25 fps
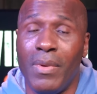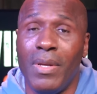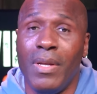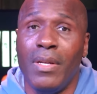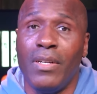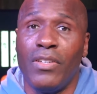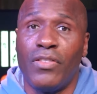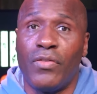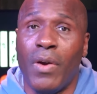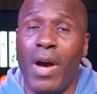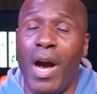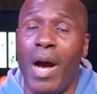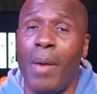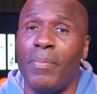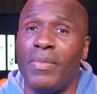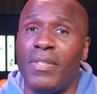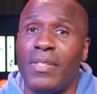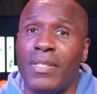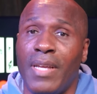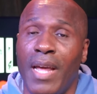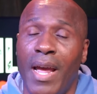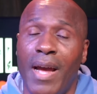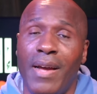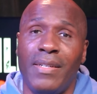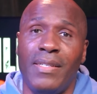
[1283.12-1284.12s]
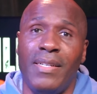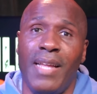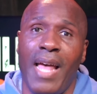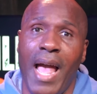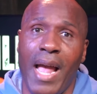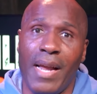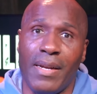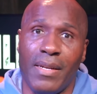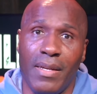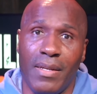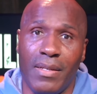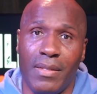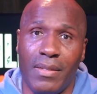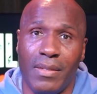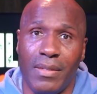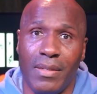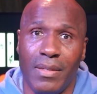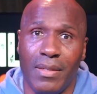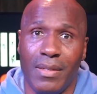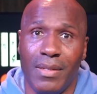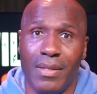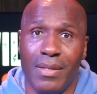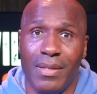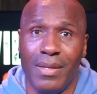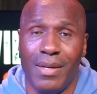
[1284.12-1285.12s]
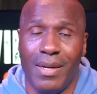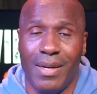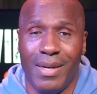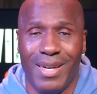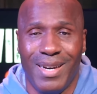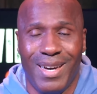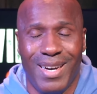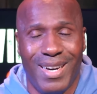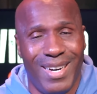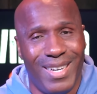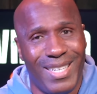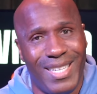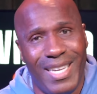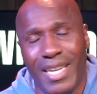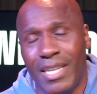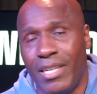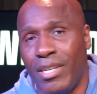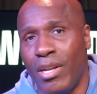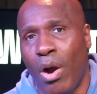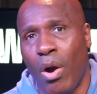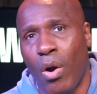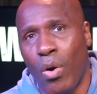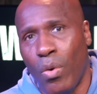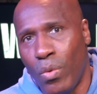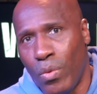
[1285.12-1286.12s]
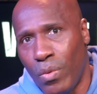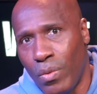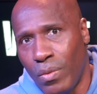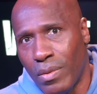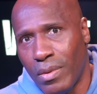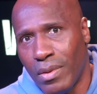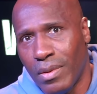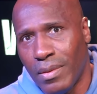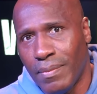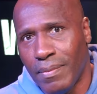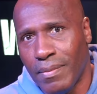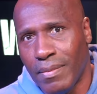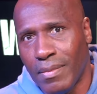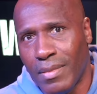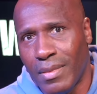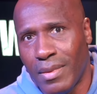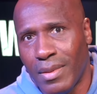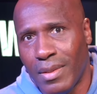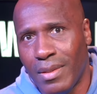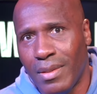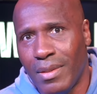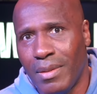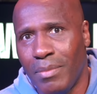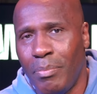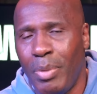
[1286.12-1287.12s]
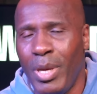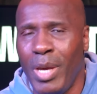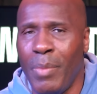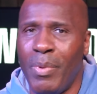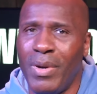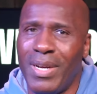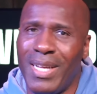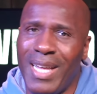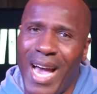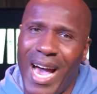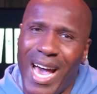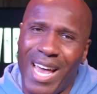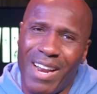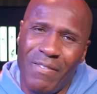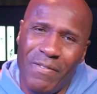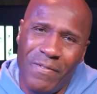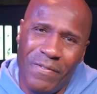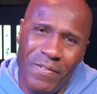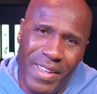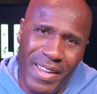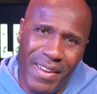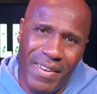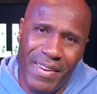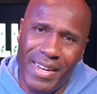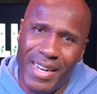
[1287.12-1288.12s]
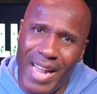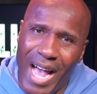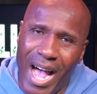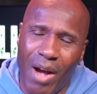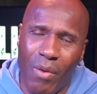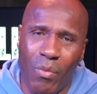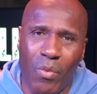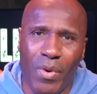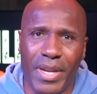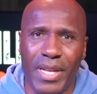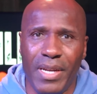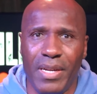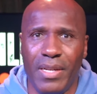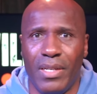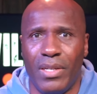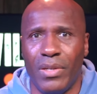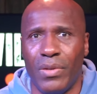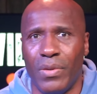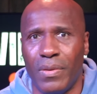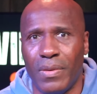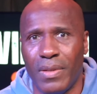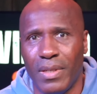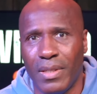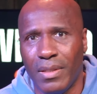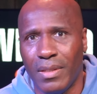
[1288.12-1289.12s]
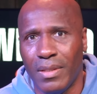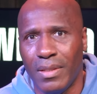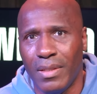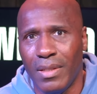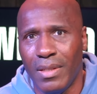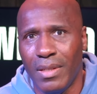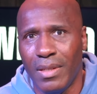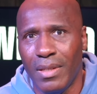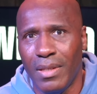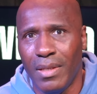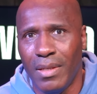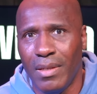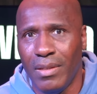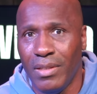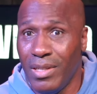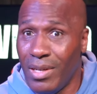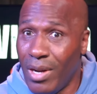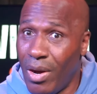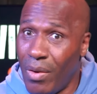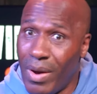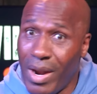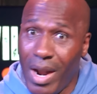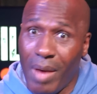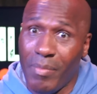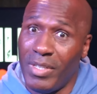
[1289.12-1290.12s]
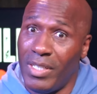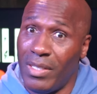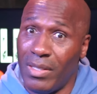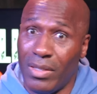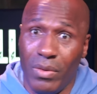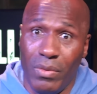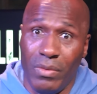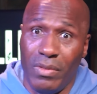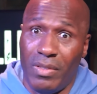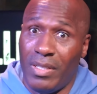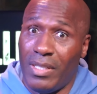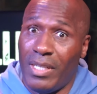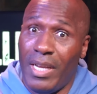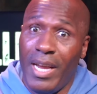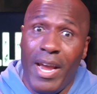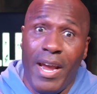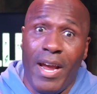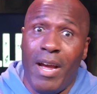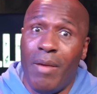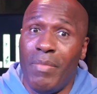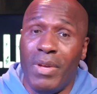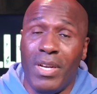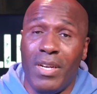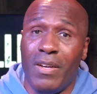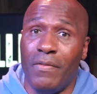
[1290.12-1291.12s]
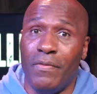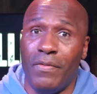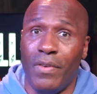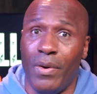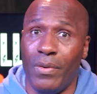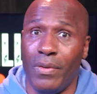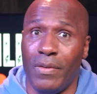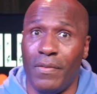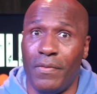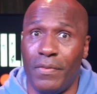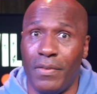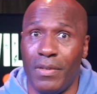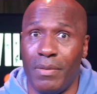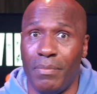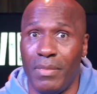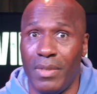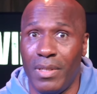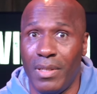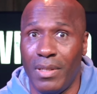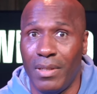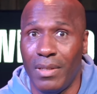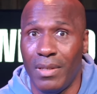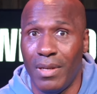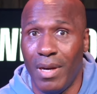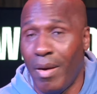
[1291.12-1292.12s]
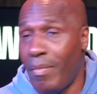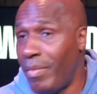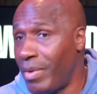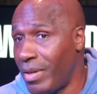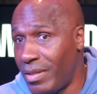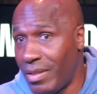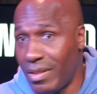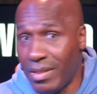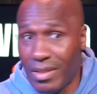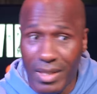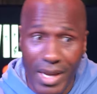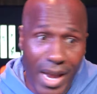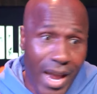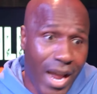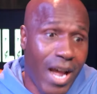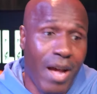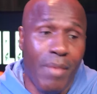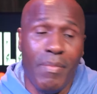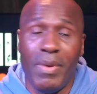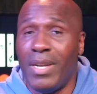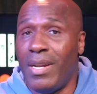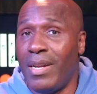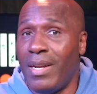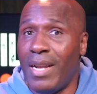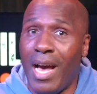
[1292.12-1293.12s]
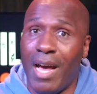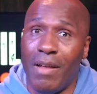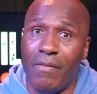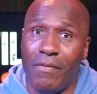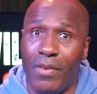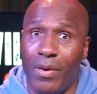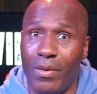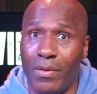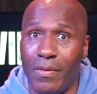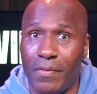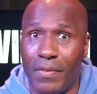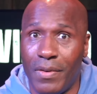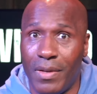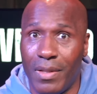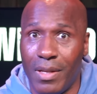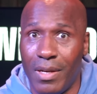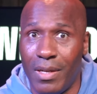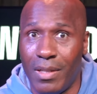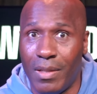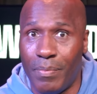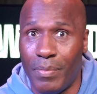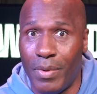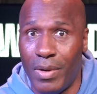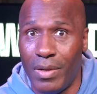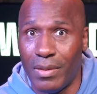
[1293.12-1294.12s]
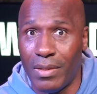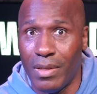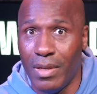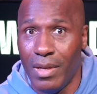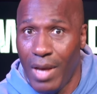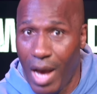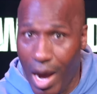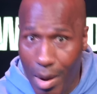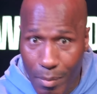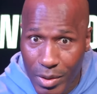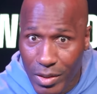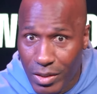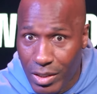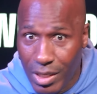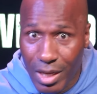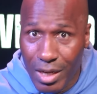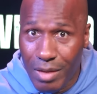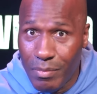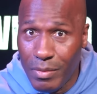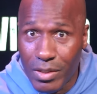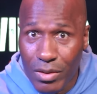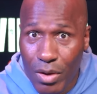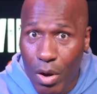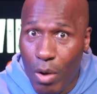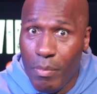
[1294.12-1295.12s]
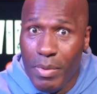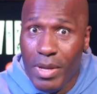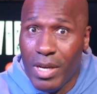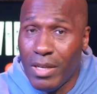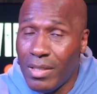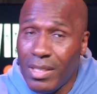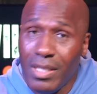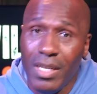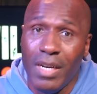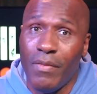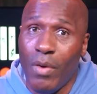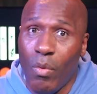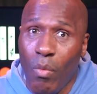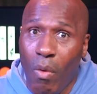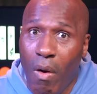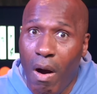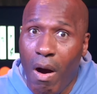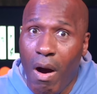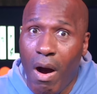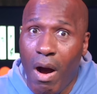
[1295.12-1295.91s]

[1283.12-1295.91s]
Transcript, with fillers: Trump scare tactics are getting old. People kind of figuring out what he's doing. You know what? I'm just gonna scare him into voting for me. I'm going to scare him into not voting for the other person. I'm going to tell him it's going to be a civil war.